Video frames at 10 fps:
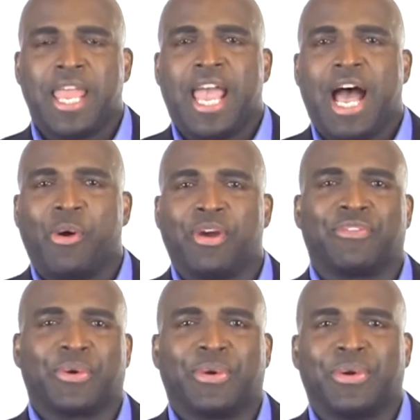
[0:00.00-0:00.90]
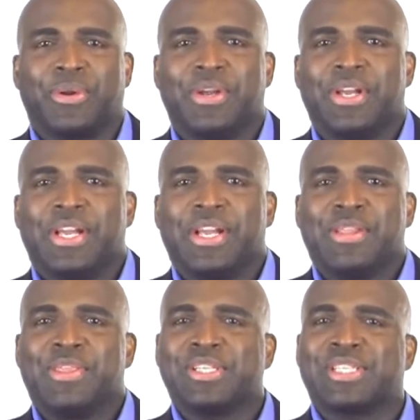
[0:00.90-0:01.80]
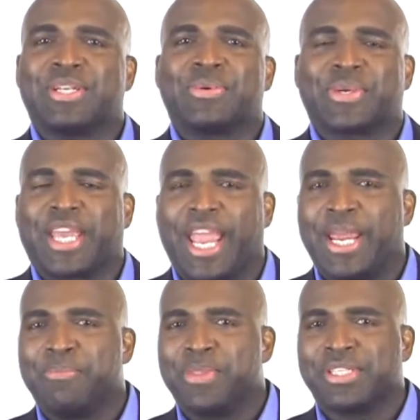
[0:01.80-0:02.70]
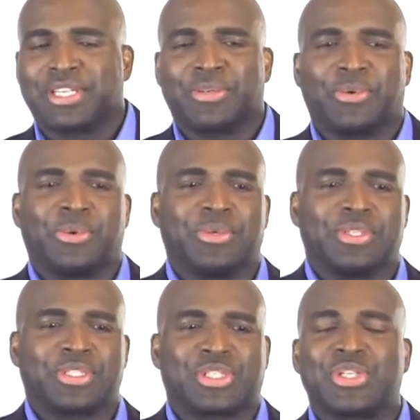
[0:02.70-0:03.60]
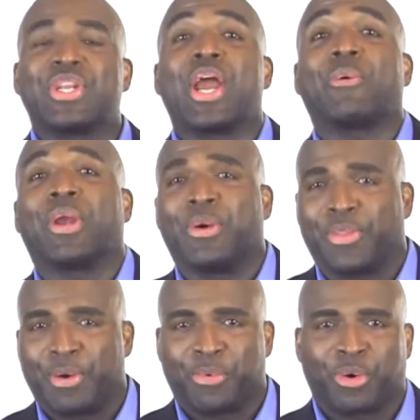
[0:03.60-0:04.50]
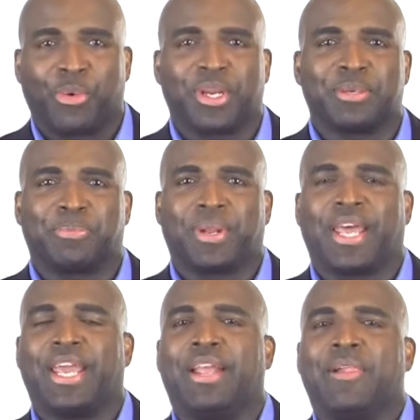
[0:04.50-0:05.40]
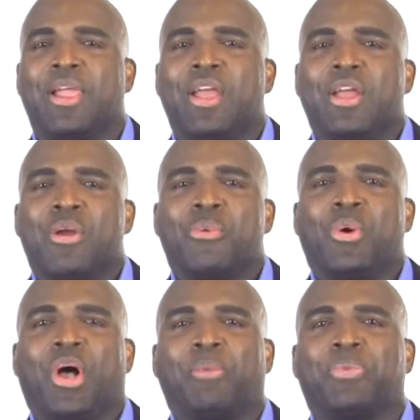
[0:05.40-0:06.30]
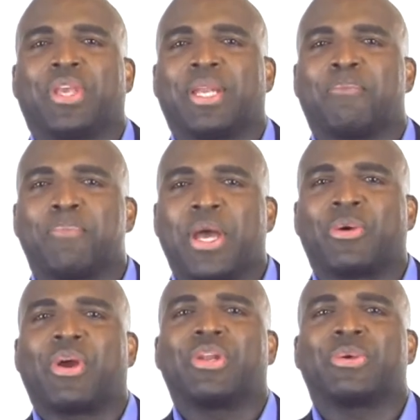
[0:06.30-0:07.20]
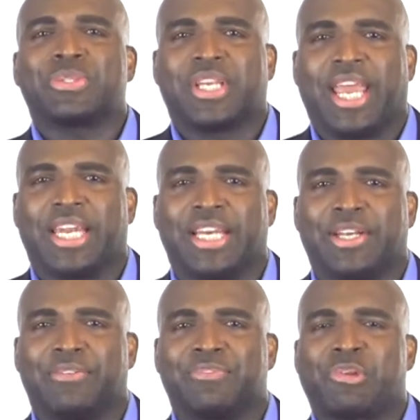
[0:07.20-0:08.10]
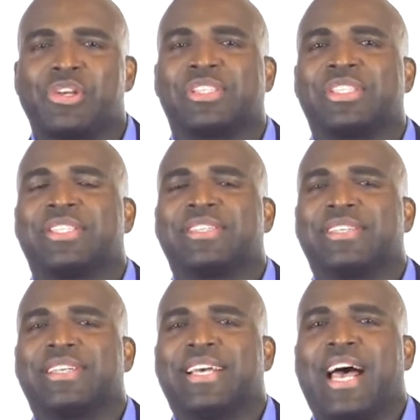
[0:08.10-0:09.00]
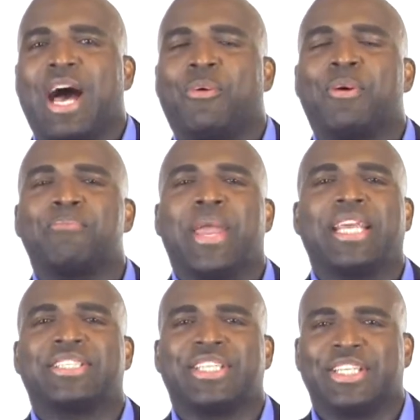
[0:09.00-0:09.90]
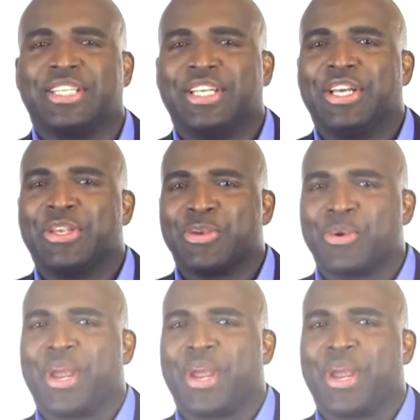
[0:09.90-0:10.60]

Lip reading: However, this little game, this little scenario that we're going to play will help you get a better understanding of just how amazing your